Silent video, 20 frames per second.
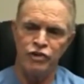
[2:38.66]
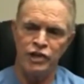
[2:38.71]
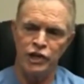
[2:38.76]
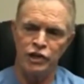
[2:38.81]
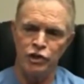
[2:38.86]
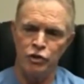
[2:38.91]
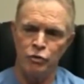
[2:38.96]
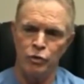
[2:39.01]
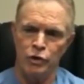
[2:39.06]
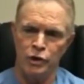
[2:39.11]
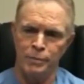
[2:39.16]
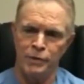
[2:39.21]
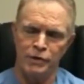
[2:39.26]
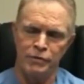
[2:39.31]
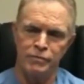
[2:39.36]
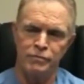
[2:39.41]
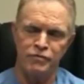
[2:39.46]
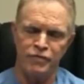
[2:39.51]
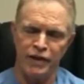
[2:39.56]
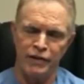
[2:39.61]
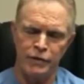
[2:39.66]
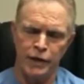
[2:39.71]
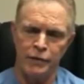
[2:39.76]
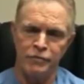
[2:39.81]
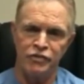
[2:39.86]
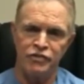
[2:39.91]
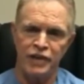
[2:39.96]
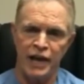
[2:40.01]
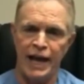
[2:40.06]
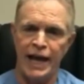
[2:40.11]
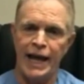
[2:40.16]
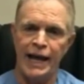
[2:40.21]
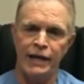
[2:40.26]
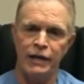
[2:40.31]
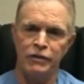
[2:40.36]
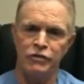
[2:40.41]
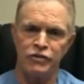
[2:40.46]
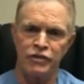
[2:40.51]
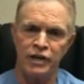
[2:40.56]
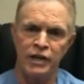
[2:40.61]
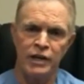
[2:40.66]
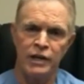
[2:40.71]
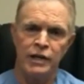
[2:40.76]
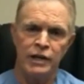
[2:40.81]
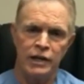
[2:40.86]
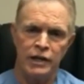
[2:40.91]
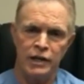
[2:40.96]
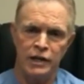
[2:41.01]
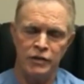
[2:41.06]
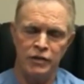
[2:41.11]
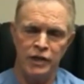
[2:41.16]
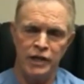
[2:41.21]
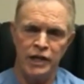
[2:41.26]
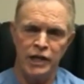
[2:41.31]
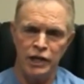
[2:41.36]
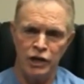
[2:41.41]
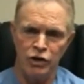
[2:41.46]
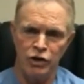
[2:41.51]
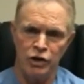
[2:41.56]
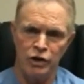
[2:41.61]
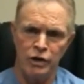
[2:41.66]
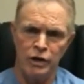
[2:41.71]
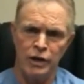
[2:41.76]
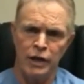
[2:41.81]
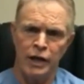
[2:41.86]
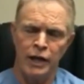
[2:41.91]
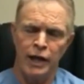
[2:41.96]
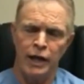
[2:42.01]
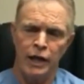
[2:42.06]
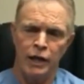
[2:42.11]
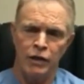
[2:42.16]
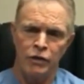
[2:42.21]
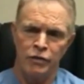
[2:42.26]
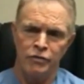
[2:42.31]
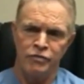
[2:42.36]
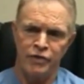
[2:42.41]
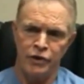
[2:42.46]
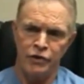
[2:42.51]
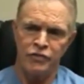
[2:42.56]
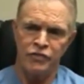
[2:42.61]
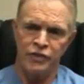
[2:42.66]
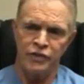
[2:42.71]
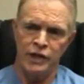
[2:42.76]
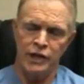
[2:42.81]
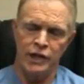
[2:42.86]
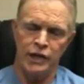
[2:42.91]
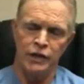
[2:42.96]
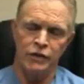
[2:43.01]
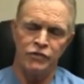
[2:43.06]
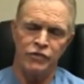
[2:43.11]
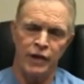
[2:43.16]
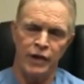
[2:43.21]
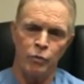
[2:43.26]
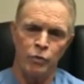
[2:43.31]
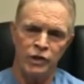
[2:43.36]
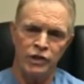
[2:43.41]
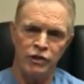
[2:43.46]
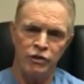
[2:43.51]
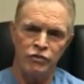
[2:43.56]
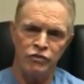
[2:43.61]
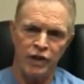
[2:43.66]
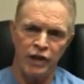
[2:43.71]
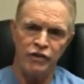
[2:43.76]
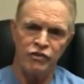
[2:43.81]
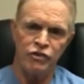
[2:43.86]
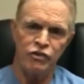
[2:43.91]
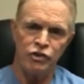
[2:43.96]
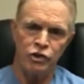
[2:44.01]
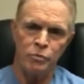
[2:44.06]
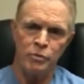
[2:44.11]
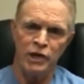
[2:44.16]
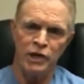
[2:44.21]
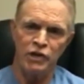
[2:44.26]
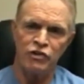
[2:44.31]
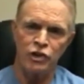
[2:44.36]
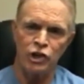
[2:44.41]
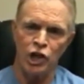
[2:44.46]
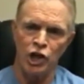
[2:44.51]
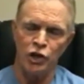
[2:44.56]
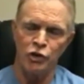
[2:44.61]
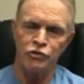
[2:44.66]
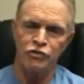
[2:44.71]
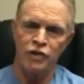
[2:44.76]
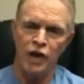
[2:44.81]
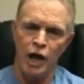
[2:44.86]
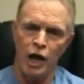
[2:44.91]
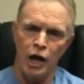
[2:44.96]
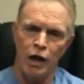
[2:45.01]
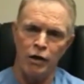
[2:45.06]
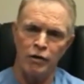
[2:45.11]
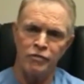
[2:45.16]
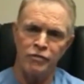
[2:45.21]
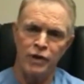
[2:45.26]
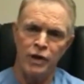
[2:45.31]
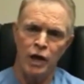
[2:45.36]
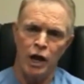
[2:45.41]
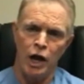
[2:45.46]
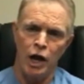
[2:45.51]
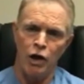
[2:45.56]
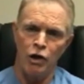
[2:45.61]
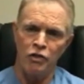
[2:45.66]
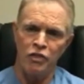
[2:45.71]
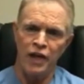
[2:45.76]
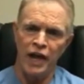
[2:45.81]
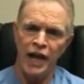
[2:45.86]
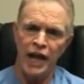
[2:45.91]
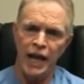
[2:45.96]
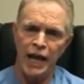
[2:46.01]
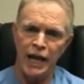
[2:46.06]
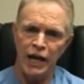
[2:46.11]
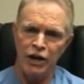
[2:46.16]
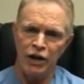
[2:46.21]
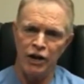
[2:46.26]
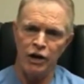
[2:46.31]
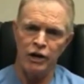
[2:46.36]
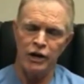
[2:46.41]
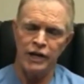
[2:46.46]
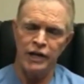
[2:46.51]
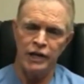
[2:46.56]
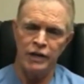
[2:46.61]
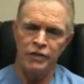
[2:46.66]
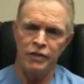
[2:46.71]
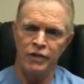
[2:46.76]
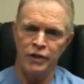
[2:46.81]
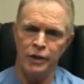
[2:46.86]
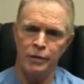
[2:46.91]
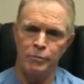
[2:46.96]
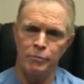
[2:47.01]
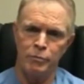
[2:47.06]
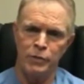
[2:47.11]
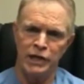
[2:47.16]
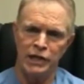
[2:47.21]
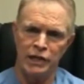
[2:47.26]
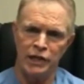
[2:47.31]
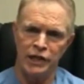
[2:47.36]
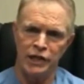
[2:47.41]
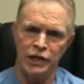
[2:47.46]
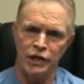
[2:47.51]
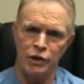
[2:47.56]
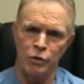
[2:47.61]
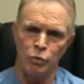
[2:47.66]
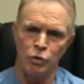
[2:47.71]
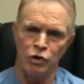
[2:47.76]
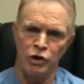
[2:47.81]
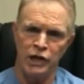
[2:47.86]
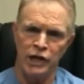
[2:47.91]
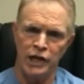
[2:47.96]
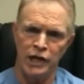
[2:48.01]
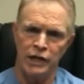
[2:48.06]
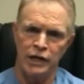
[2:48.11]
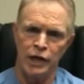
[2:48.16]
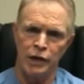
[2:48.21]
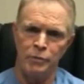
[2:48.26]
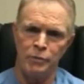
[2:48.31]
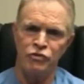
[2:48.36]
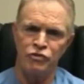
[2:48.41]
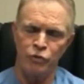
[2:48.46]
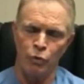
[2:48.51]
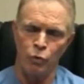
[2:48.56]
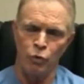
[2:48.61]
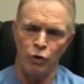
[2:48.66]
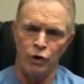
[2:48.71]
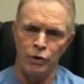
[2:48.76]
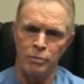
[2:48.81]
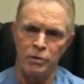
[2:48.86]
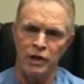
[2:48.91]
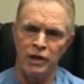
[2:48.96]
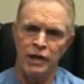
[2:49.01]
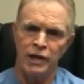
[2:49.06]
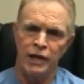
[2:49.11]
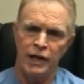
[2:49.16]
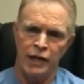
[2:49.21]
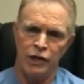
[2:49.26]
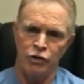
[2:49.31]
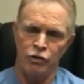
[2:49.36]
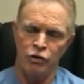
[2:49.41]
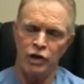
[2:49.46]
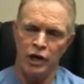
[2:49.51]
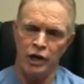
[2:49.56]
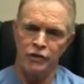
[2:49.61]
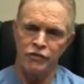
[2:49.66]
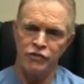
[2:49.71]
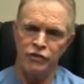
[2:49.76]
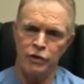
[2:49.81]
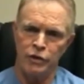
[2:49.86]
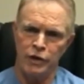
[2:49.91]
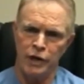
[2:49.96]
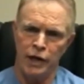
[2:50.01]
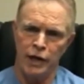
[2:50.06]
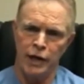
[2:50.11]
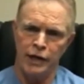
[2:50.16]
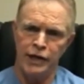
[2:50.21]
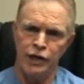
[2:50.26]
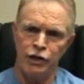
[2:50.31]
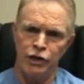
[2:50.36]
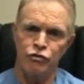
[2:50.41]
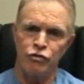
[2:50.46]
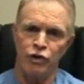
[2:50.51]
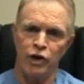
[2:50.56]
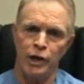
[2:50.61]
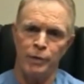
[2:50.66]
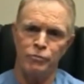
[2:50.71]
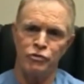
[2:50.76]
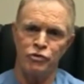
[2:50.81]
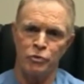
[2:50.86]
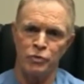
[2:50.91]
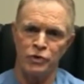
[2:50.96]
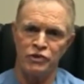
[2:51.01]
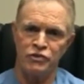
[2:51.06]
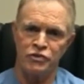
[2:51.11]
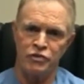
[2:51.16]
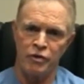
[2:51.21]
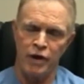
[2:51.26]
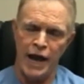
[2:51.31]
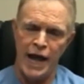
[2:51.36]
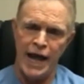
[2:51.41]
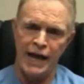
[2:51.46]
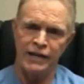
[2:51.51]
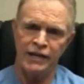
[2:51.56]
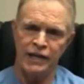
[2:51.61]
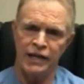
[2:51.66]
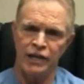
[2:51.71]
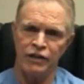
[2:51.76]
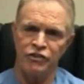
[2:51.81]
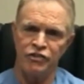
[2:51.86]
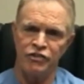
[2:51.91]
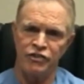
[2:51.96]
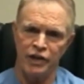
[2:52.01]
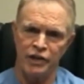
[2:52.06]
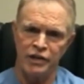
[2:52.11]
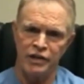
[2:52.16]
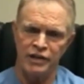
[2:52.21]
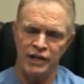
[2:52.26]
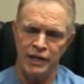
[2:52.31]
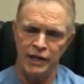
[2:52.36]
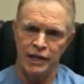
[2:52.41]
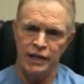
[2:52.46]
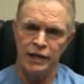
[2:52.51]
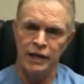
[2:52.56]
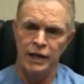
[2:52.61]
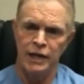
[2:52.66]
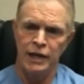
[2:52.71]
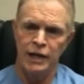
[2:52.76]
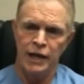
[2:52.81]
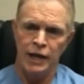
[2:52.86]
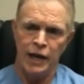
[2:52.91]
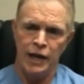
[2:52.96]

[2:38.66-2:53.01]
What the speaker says: continuum of signs in the ear. The first thing is that when the Eustachian tube gets closed off, all the air in the middle ear will get absorbed, and it'll cause the eardrum to retract and get sucked in,